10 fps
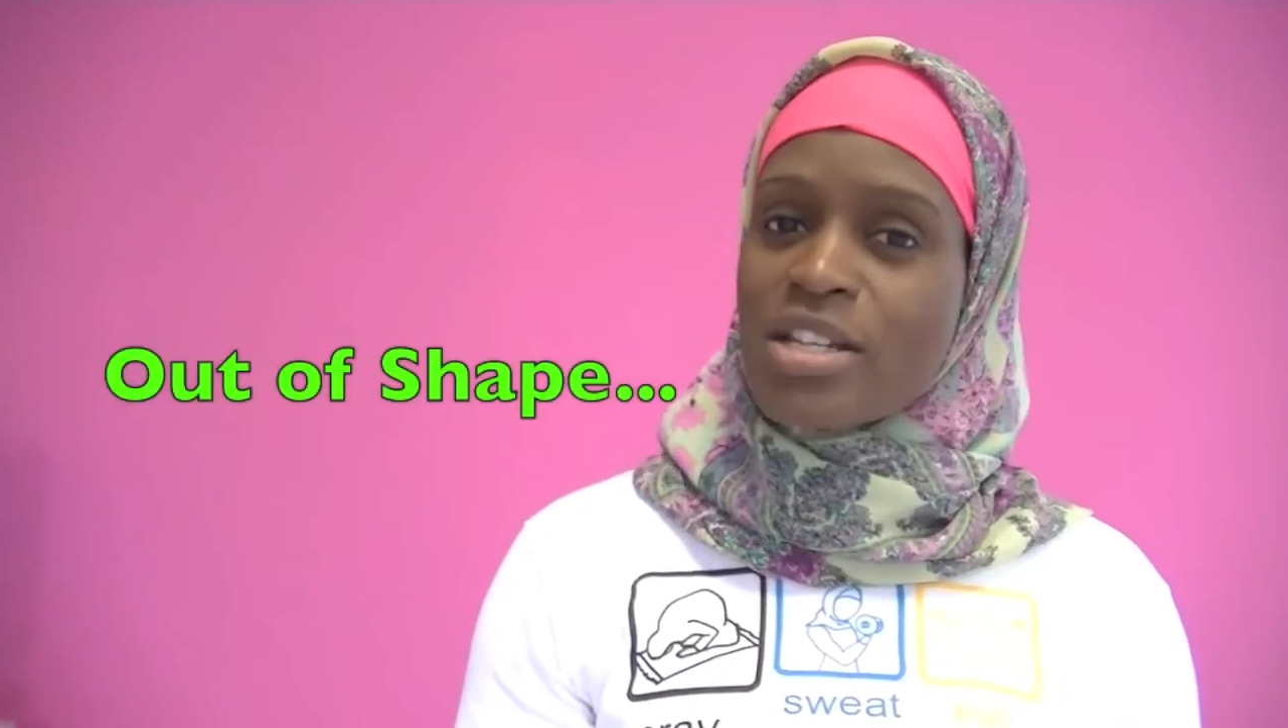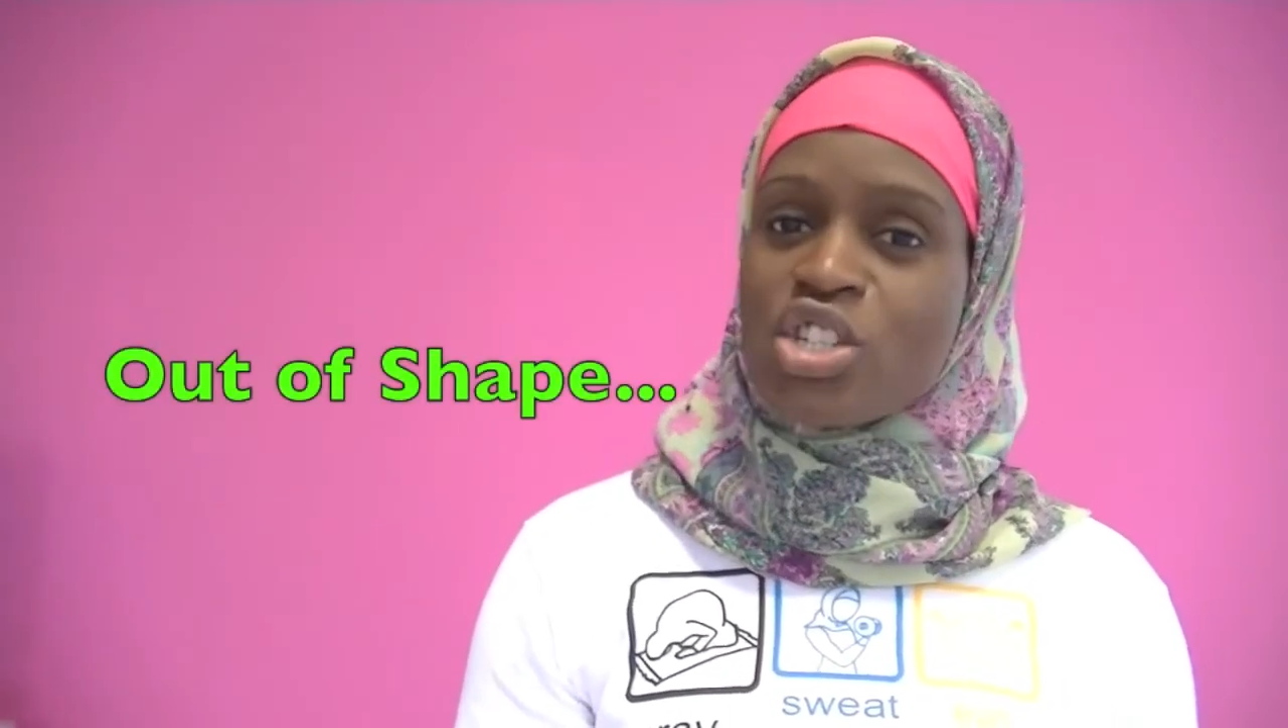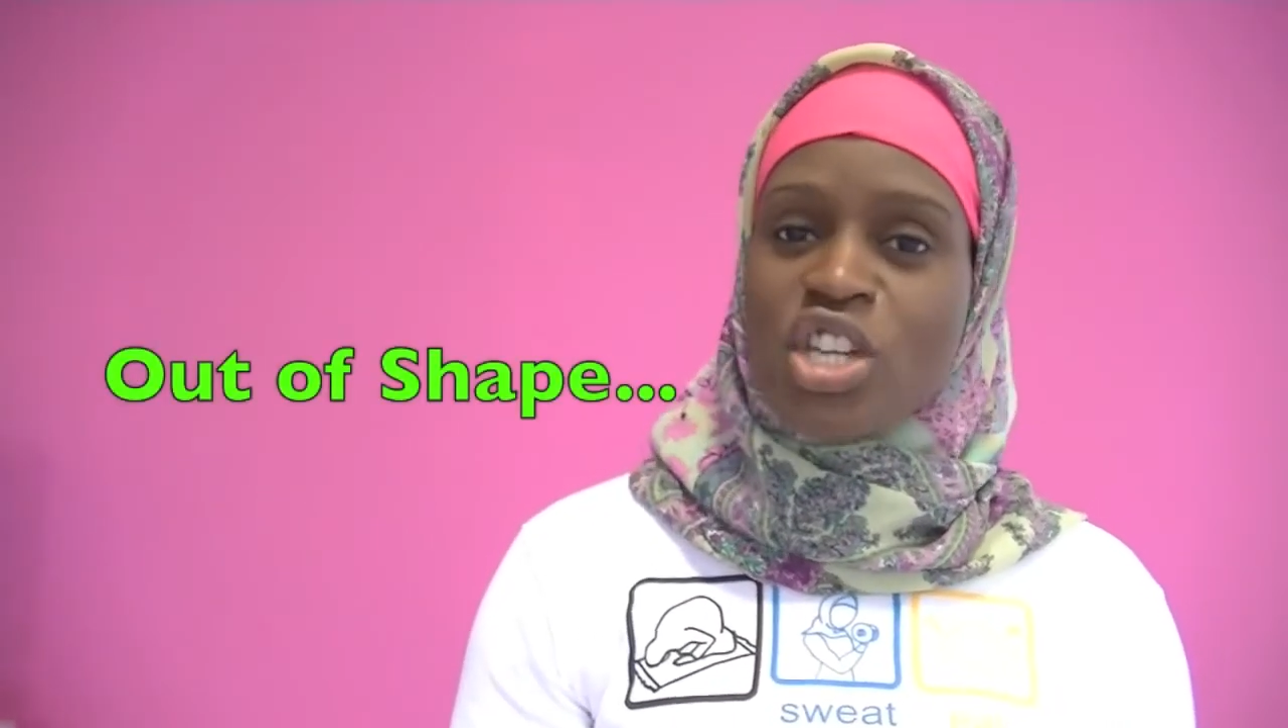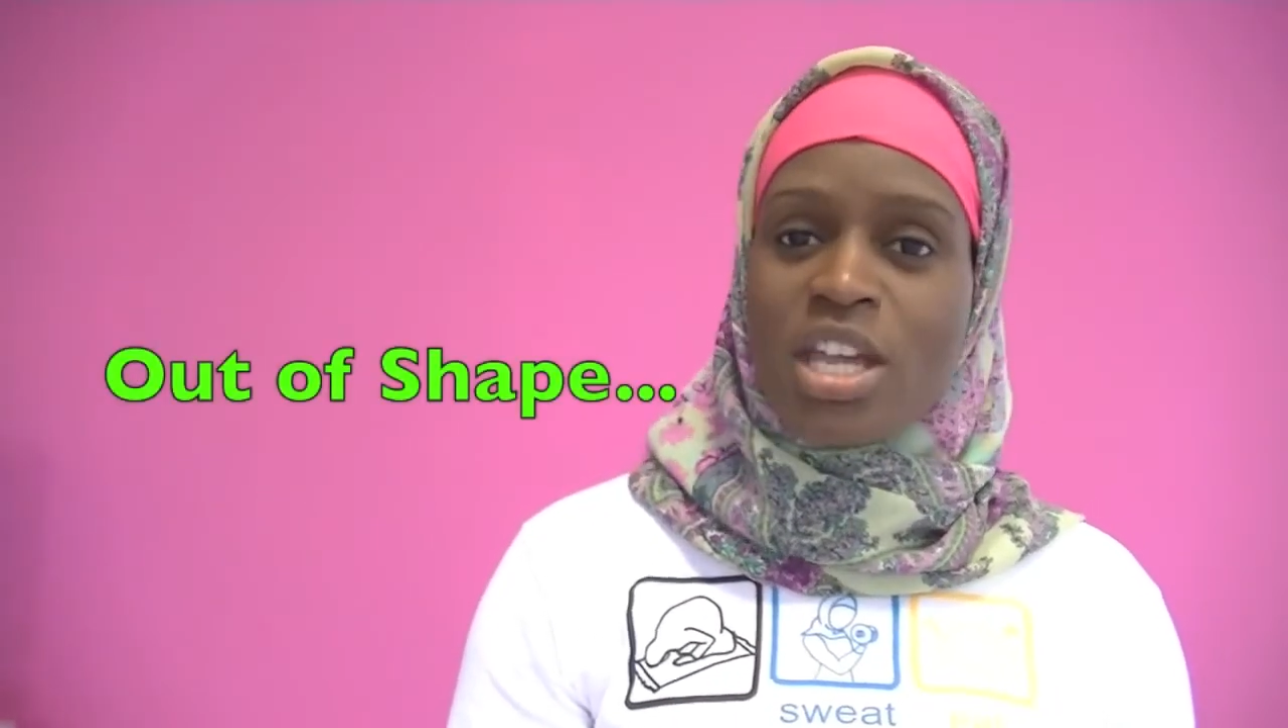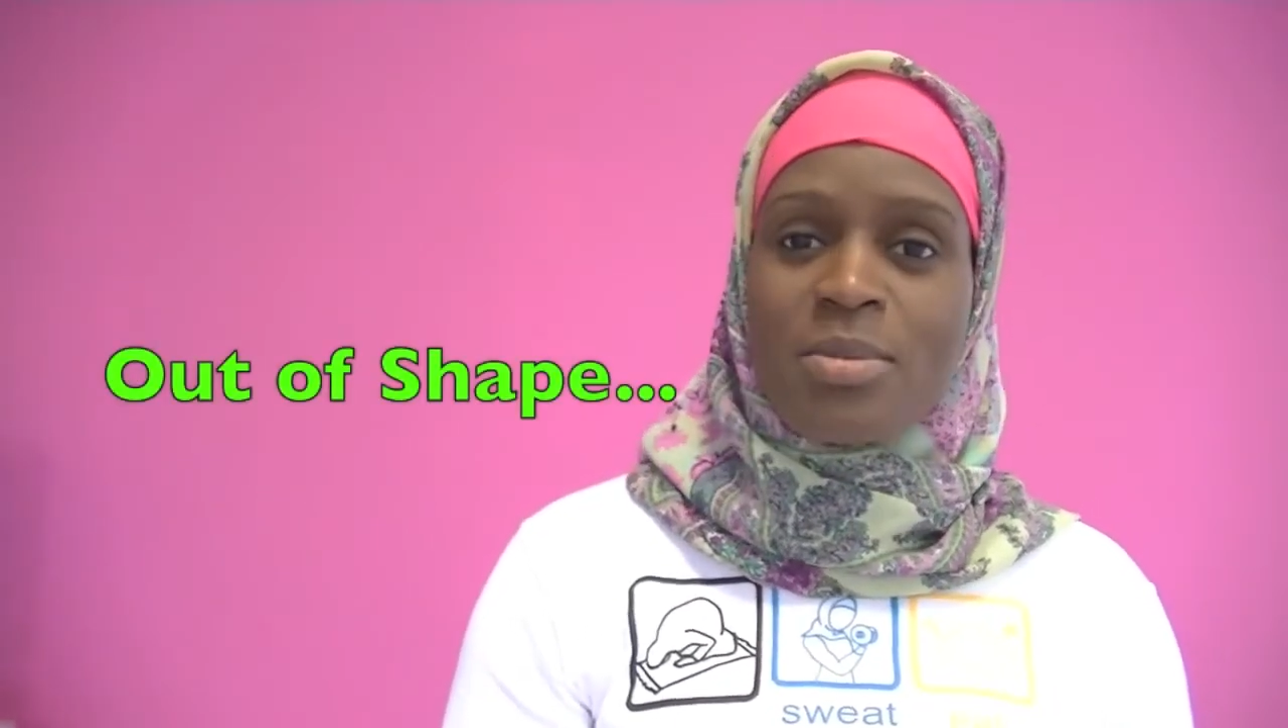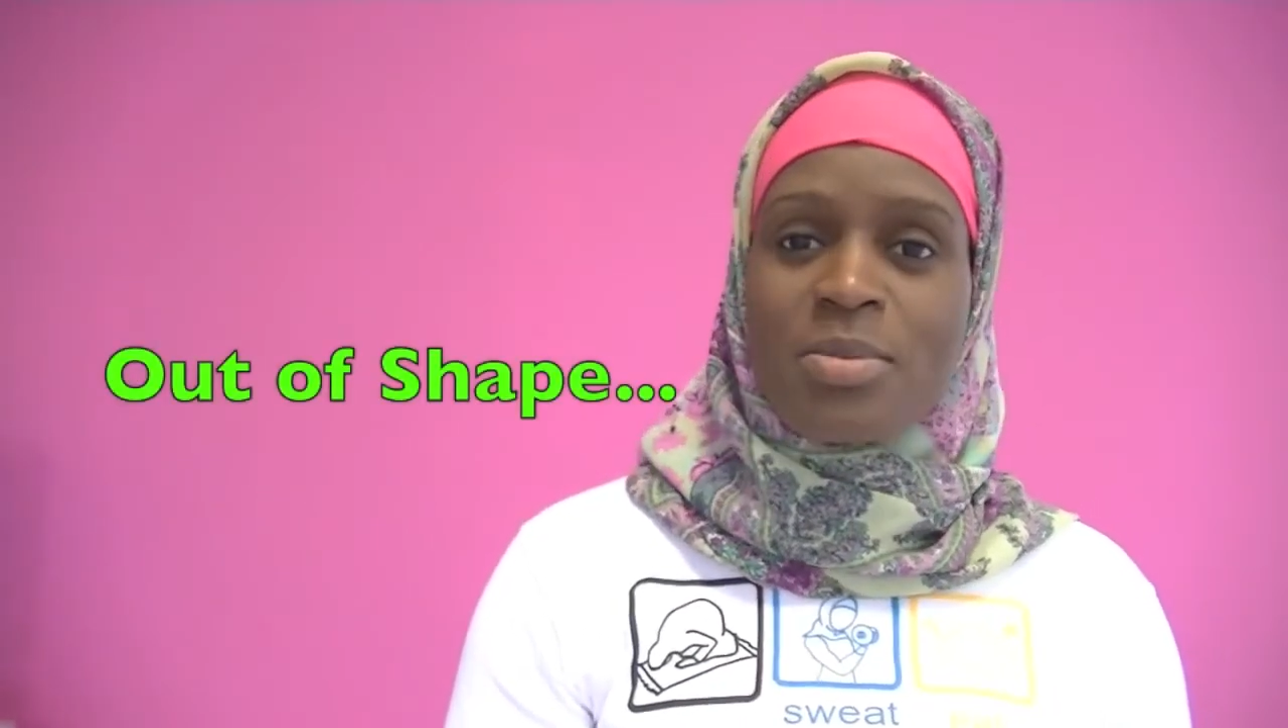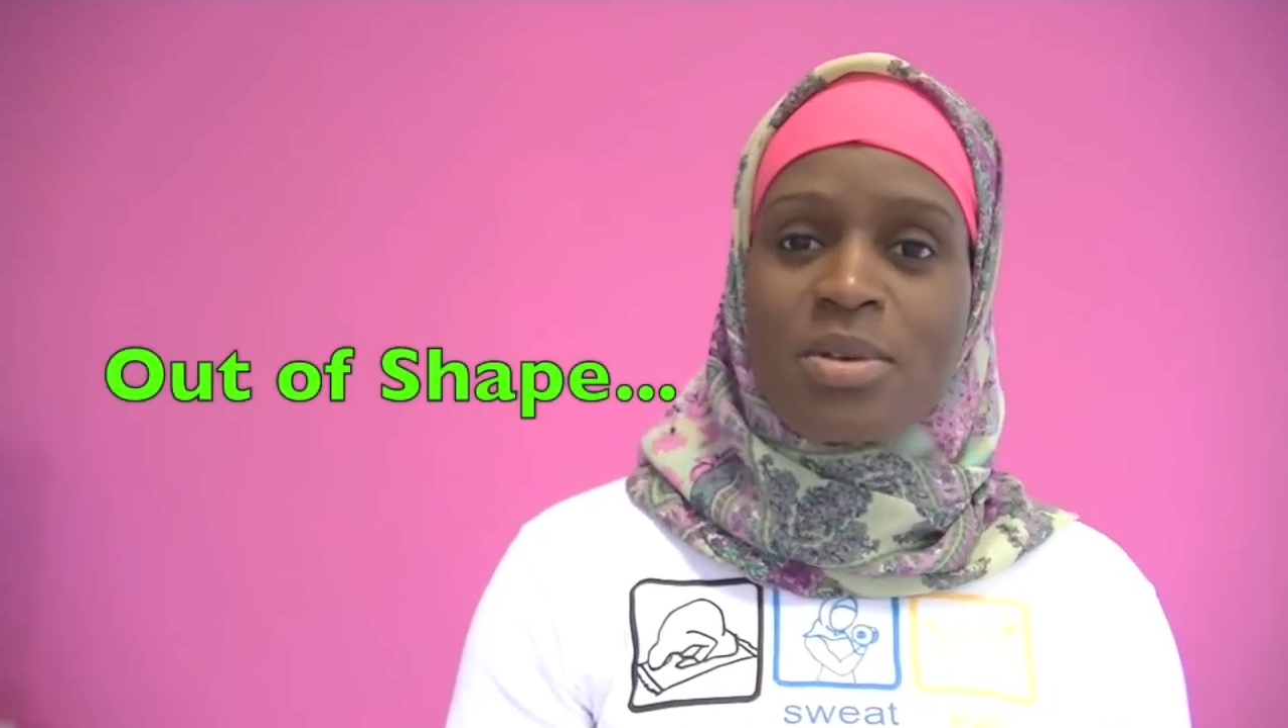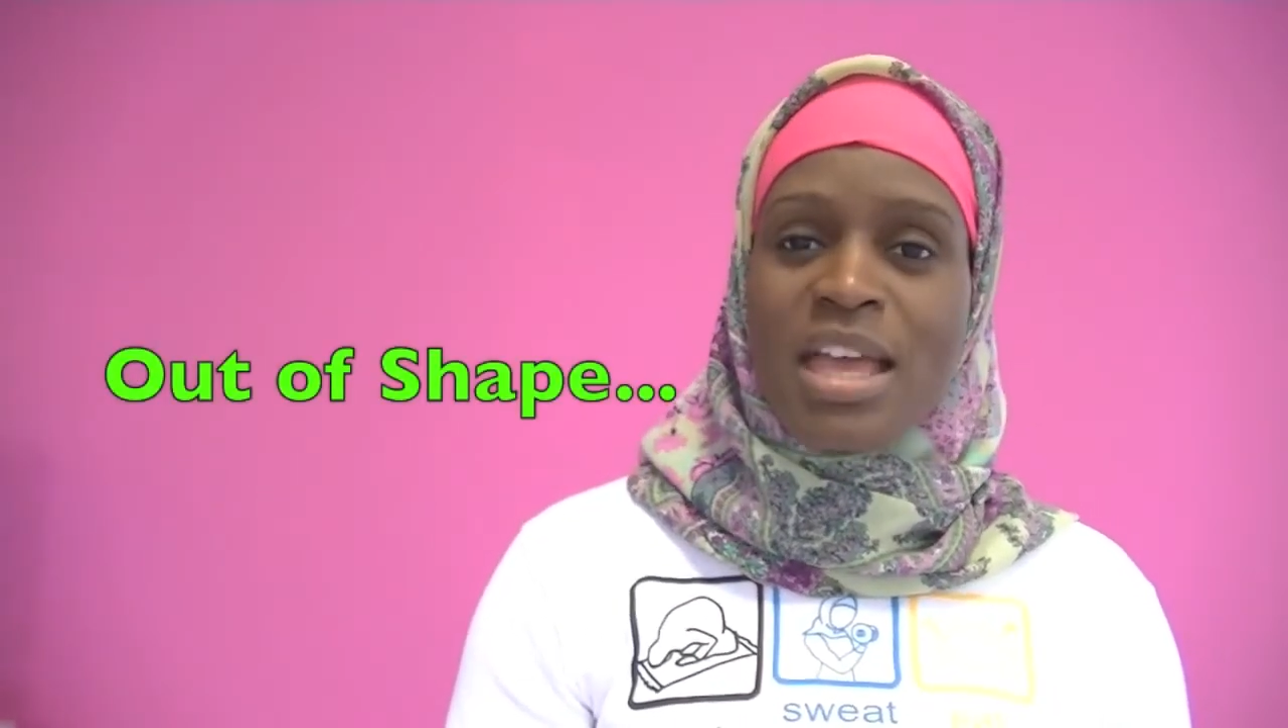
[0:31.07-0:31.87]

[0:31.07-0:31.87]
of shape,